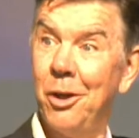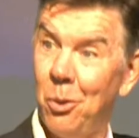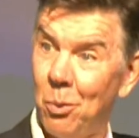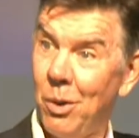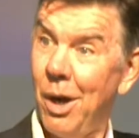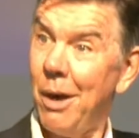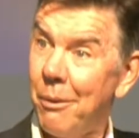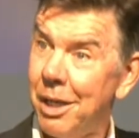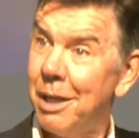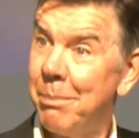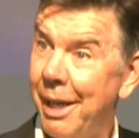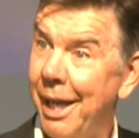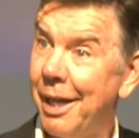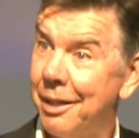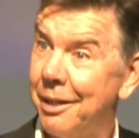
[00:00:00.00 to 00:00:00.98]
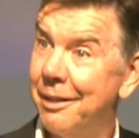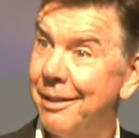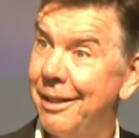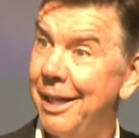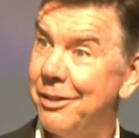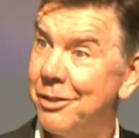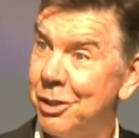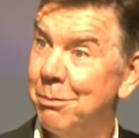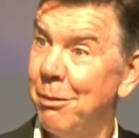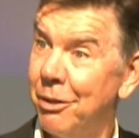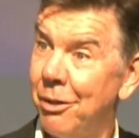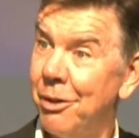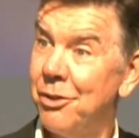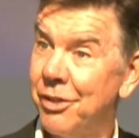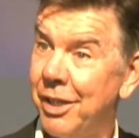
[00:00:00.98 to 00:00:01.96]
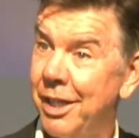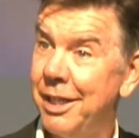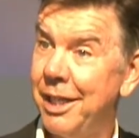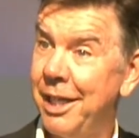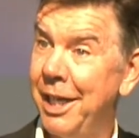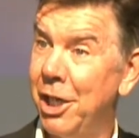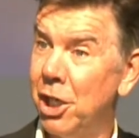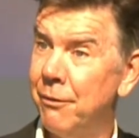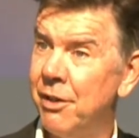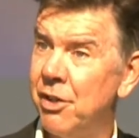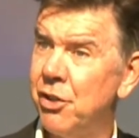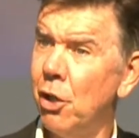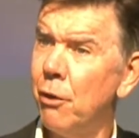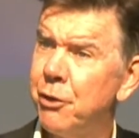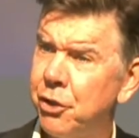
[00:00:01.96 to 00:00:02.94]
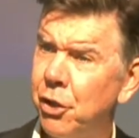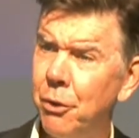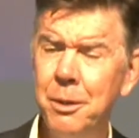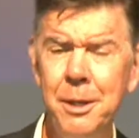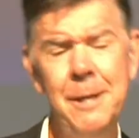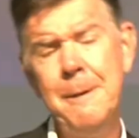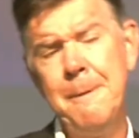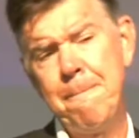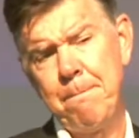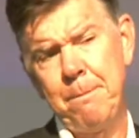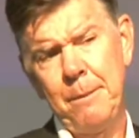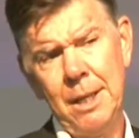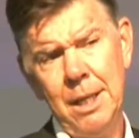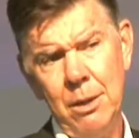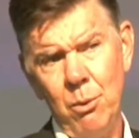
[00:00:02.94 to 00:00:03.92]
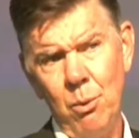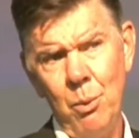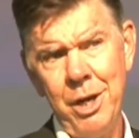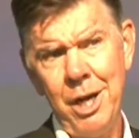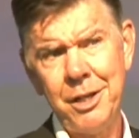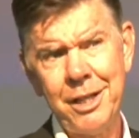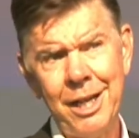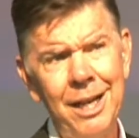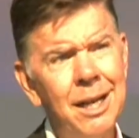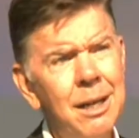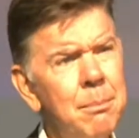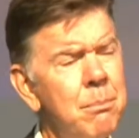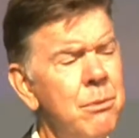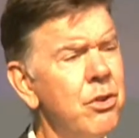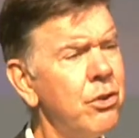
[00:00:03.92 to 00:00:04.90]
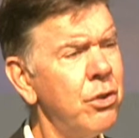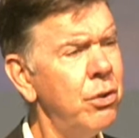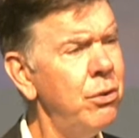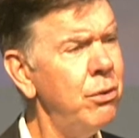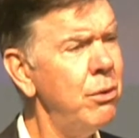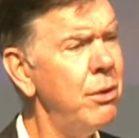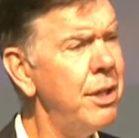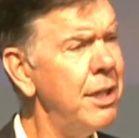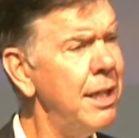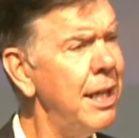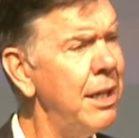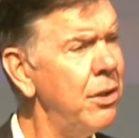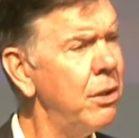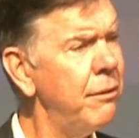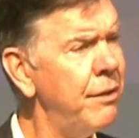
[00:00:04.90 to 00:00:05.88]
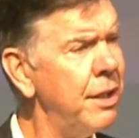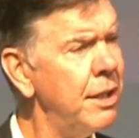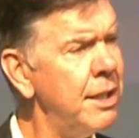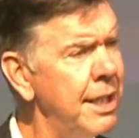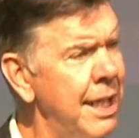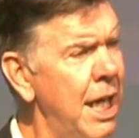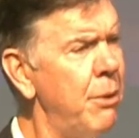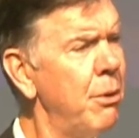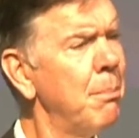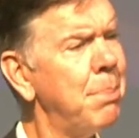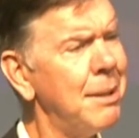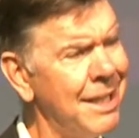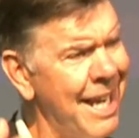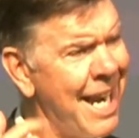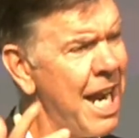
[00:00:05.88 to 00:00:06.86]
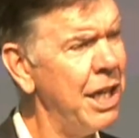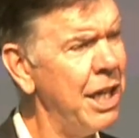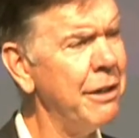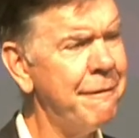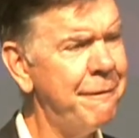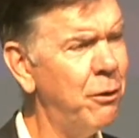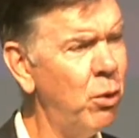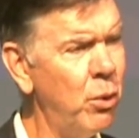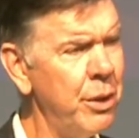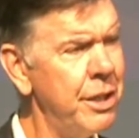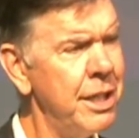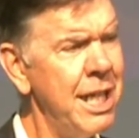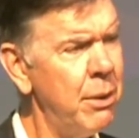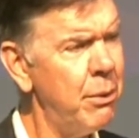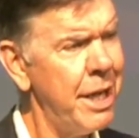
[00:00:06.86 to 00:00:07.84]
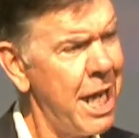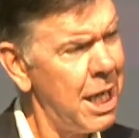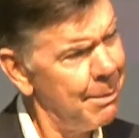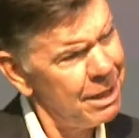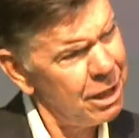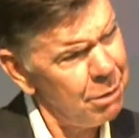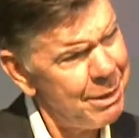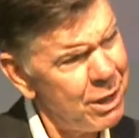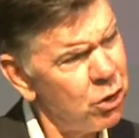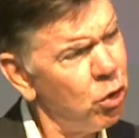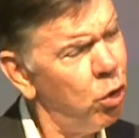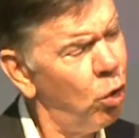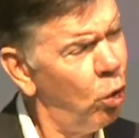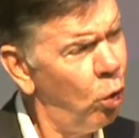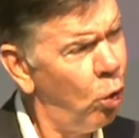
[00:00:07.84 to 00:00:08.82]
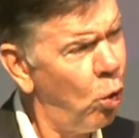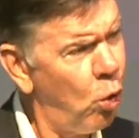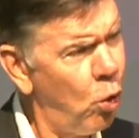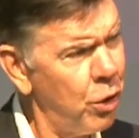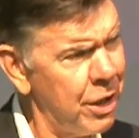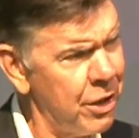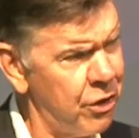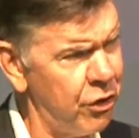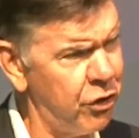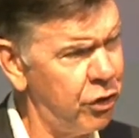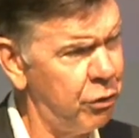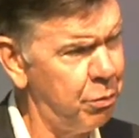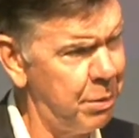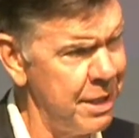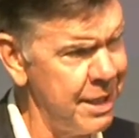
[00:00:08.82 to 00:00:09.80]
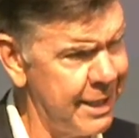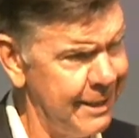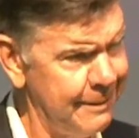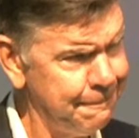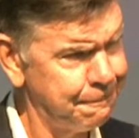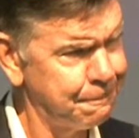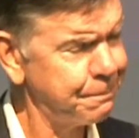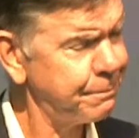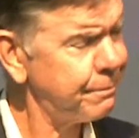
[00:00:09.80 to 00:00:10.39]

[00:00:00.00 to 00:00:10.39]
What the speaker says: Don't worry about it. Let tomorrow take care of itself. So when it comes to the end of a year and planning for the year ahead, I'm a little bit torn as a speaker,